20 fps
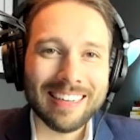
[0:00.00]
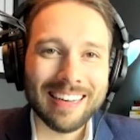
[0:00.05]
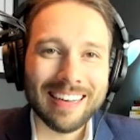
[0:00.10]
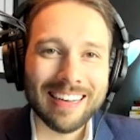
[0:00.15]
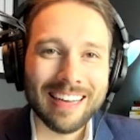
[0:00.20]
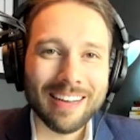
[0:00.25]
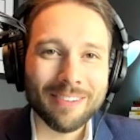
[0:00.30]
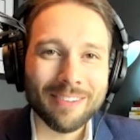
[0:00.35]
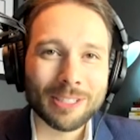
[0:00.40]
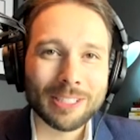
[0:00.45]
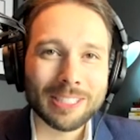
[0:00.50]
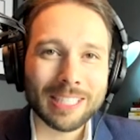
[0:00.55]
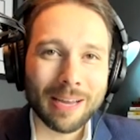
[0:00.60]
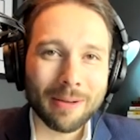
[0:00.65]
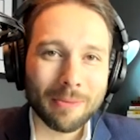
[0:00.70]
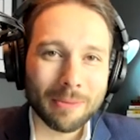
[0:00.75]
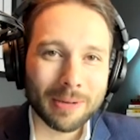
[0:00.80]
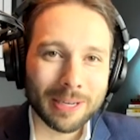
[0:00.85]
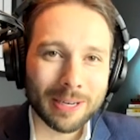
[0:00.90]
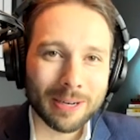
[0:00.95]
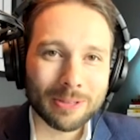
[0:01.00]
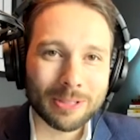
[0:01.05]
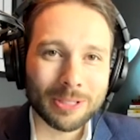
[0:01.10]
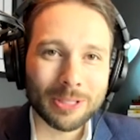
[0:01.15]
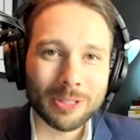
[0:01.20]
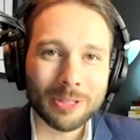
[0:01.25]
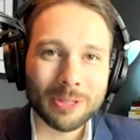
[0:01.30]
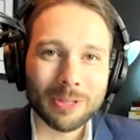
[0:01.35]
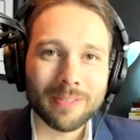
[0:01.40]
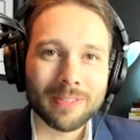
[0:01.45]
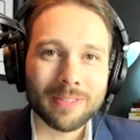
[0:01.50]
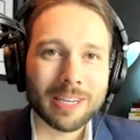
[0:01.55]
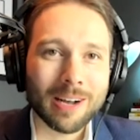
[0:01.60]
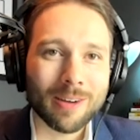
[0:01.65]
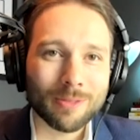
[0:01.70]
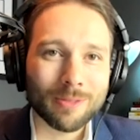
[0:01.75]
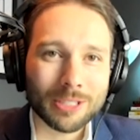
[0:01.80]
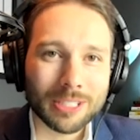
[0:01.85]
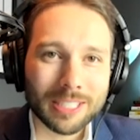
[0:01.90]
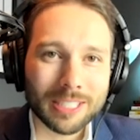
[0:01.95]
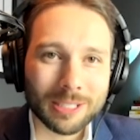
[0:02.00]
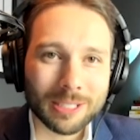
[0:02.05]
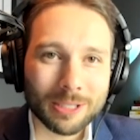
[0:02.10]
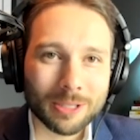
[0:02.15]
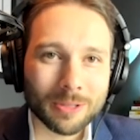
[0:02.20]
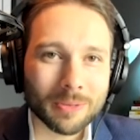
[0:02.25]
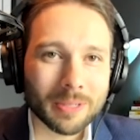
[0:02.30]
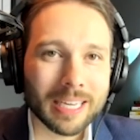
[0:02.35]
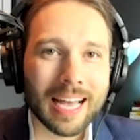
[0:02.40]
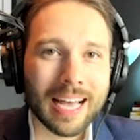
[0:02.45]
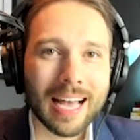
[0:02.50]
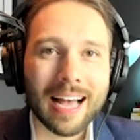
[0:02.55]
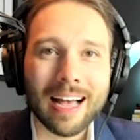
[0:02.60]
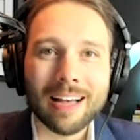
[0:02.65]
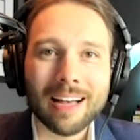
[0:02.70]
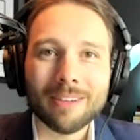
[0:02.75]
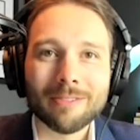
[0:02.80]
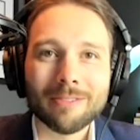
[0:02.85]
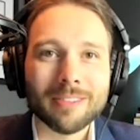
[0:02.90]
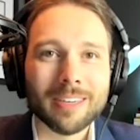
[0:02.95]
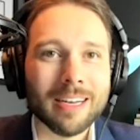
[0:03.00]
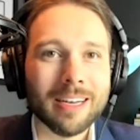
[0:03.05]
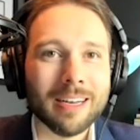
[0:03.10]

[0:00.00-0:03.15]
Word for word: Every site we go to, every conversation that we have,